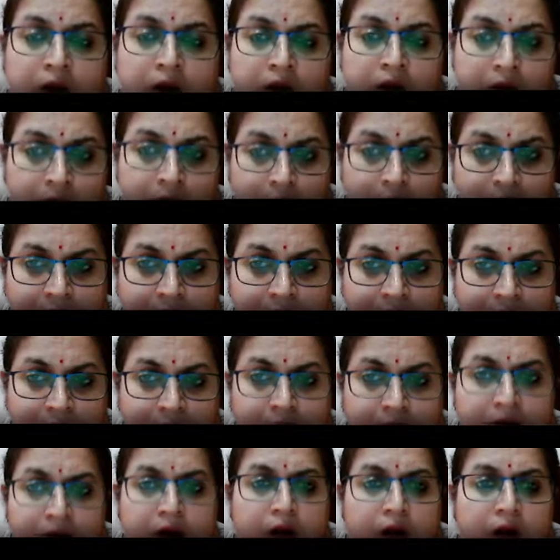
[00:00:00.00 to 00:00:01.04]
Okay,
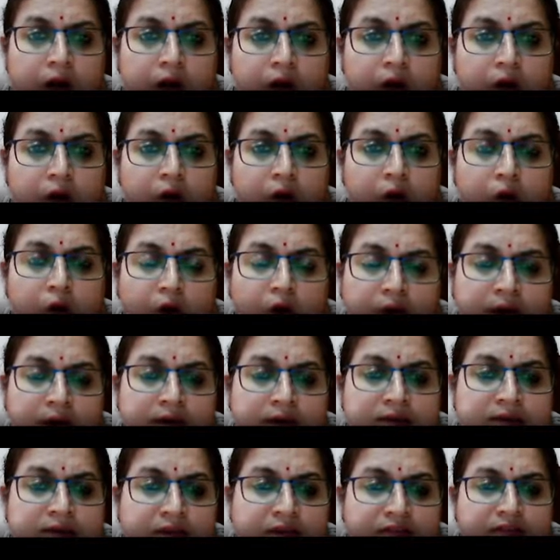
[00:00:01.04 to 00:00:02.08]
on a
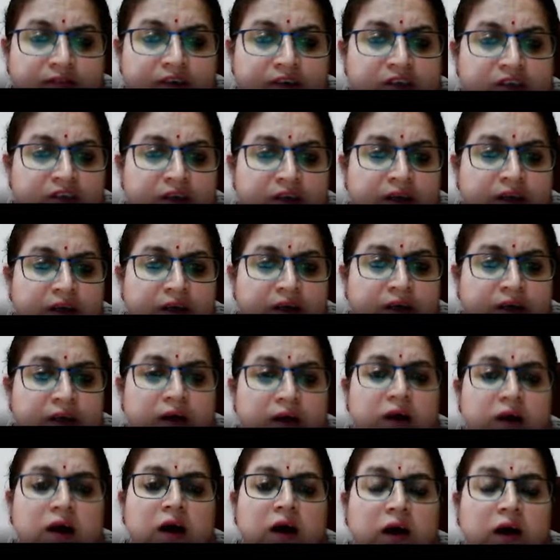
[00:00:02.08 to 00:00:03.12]
sufficient
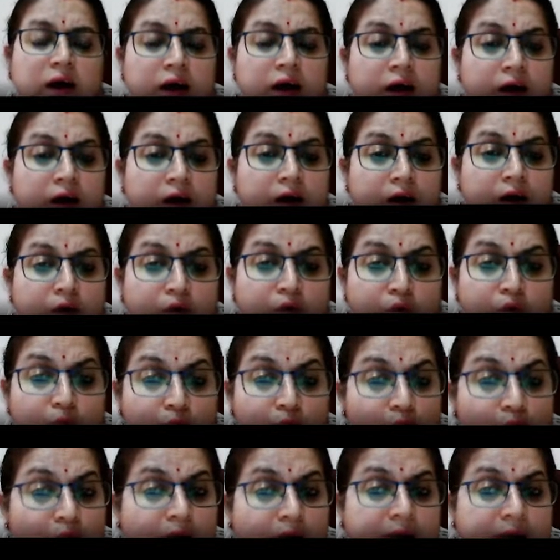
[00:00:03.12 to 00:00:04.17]
to
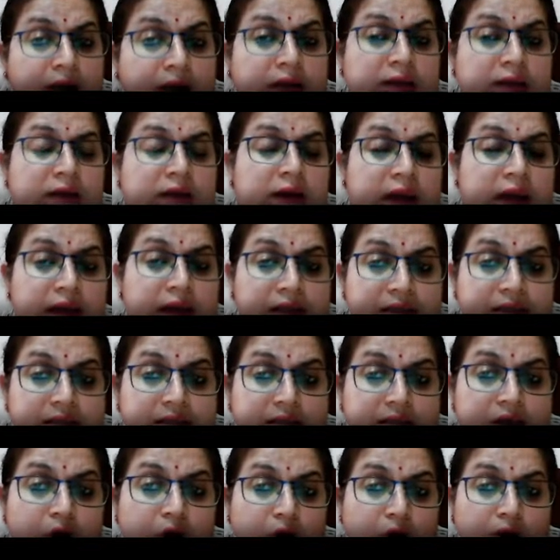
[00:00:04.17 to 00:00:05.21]
warrant the
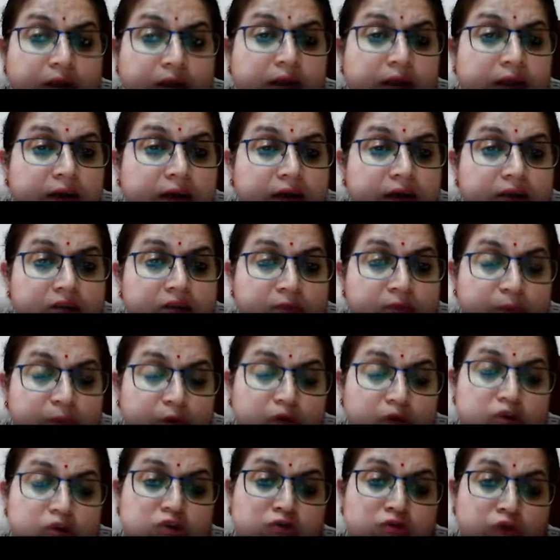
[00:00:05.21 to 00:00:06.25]
extraordinary
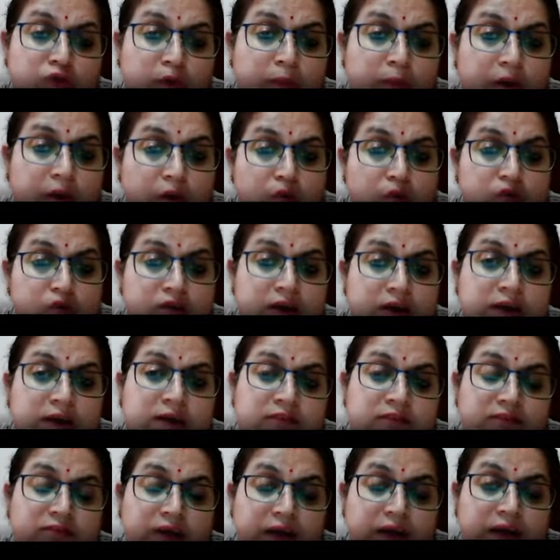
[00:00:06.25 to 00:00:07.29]
response from outside
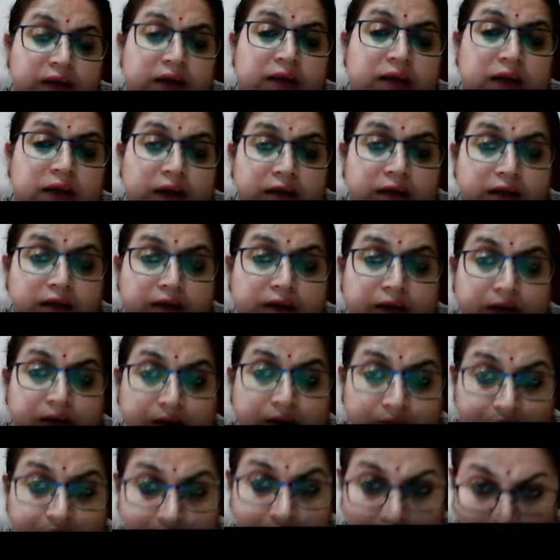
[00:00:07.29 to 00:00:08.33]
affected country,
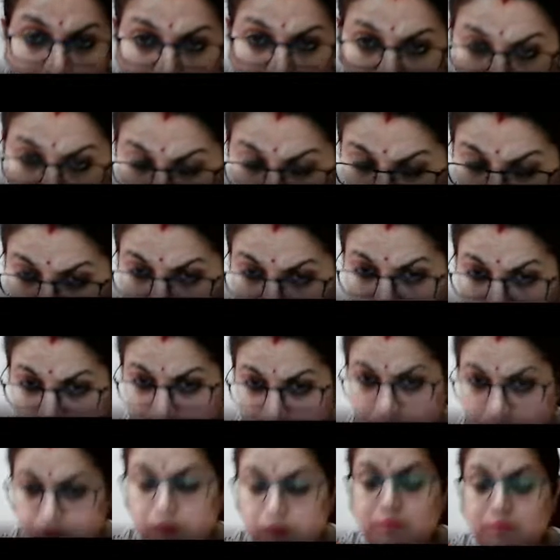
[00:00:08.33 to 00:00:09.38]

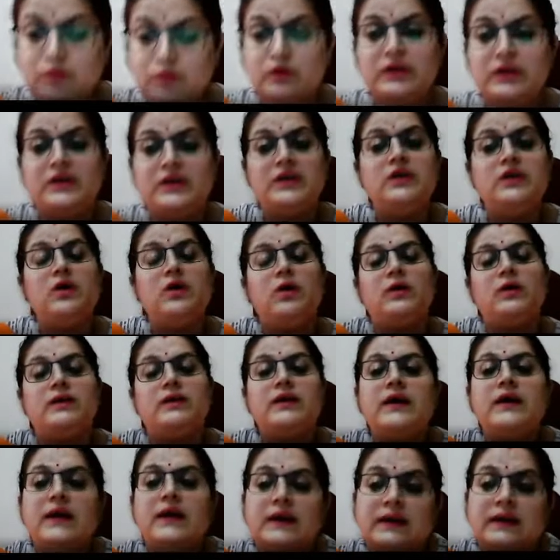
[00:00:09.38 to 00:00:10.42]
community, or the
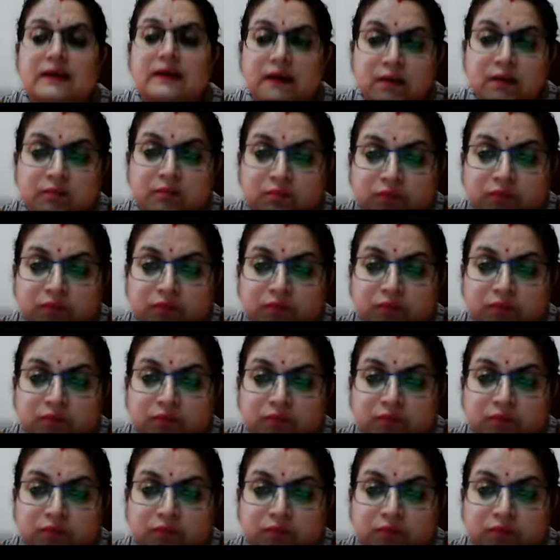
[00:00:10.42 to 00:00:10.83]
area.